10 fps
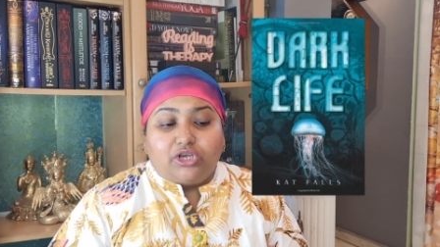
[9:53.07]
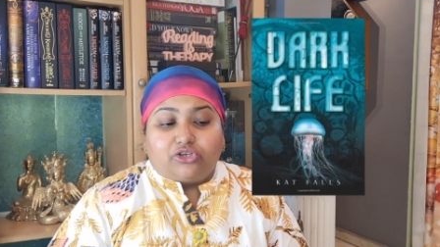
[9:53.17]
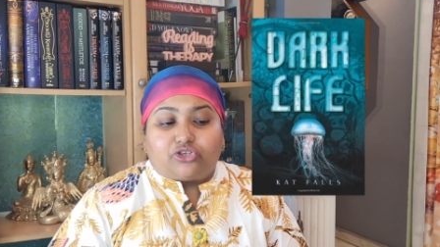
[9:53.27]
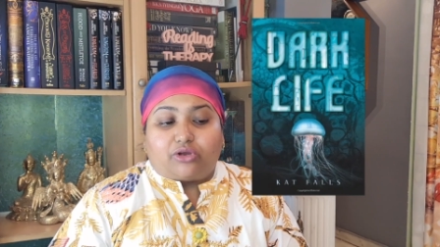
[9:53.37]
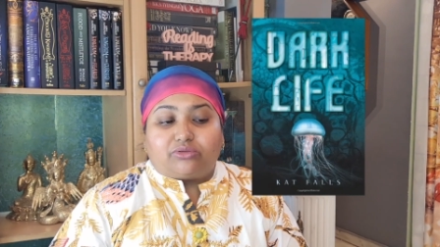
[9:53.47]

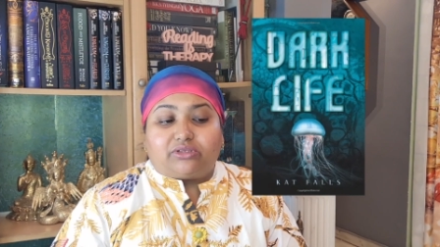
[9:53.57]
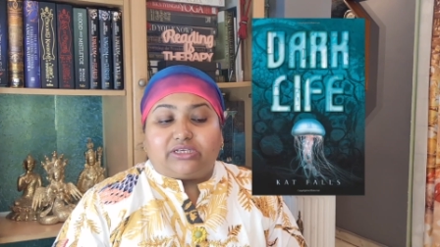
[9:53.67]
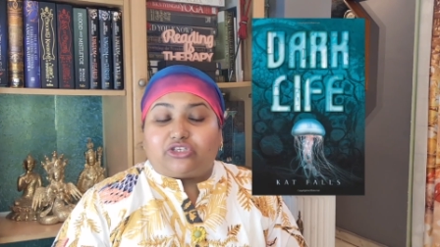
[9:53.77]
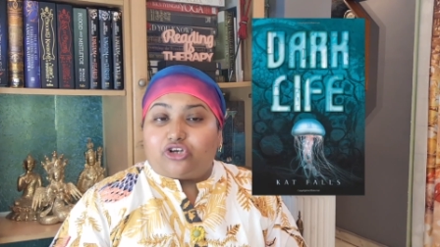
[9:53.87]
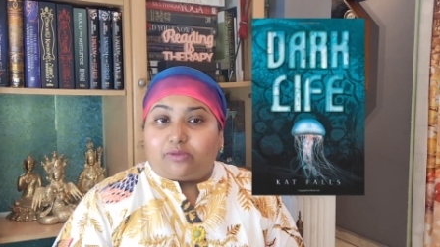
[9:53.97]
So the
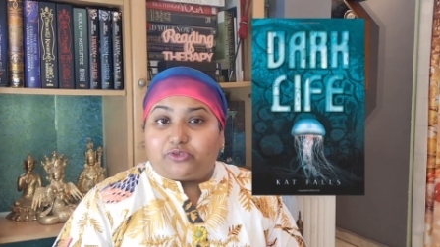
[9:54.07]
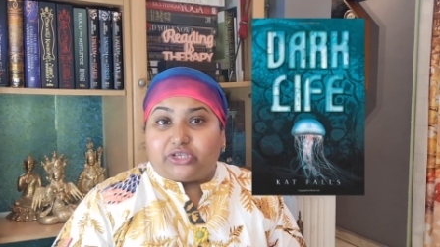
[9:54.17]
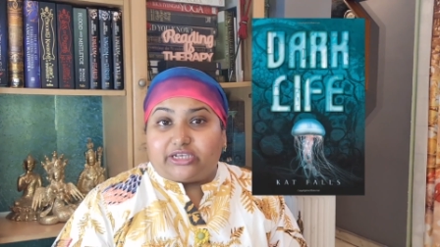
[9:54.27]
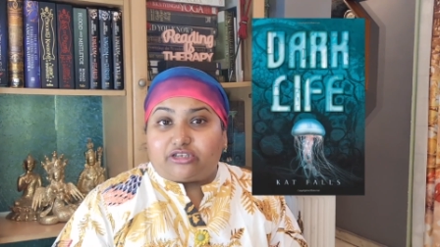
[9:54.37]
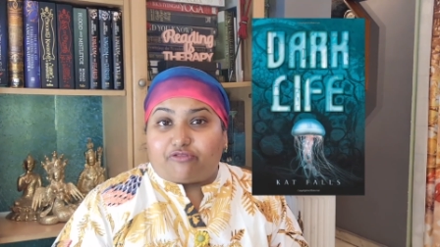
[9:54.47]

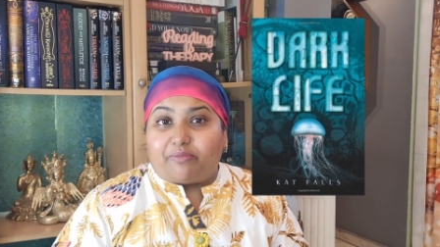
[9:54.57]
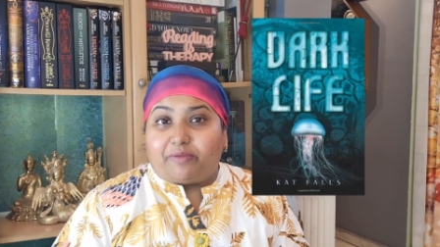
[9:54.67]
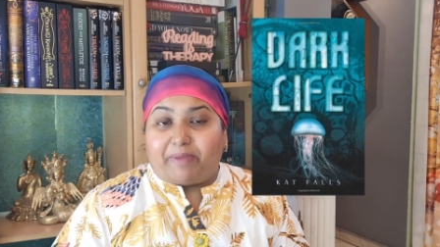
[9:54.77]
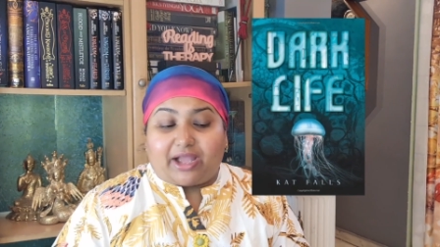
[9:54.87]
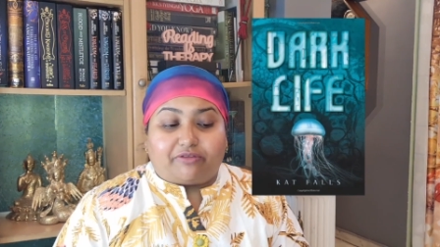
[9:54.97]
synopsis from the
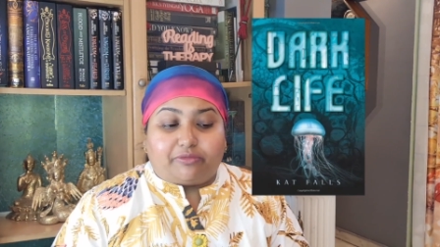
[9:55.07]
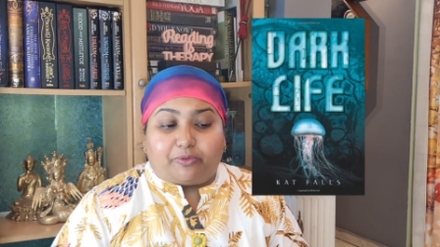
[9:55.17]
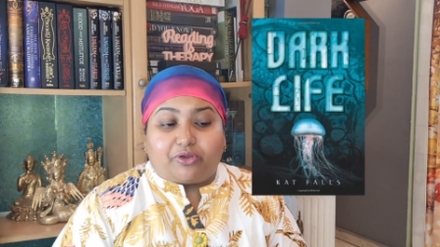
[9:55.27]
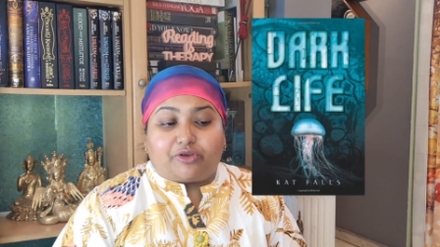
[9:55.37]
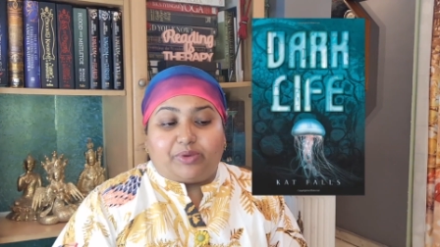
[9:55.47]
back of the
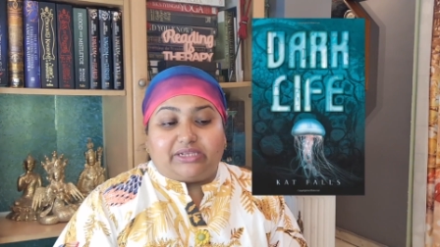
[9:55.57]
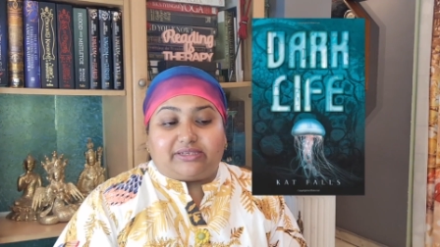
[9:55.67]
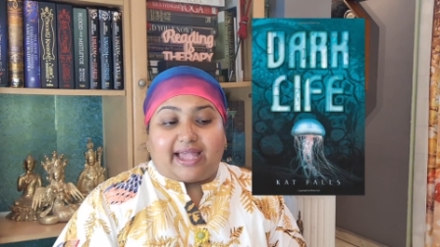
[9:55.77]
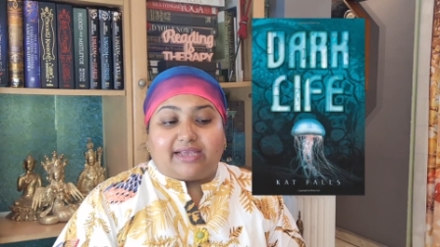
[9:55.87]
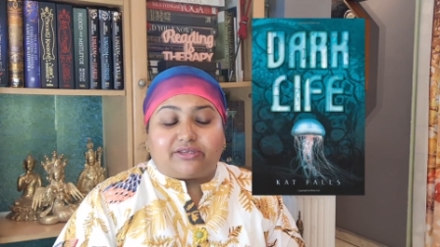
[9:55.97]
book reads
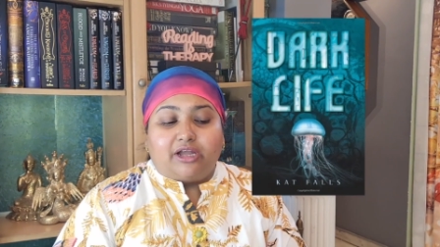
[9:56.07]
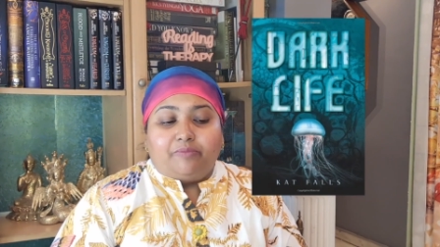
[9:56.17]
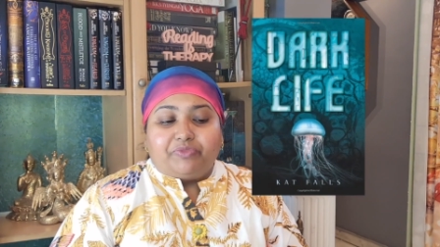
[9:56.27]
as,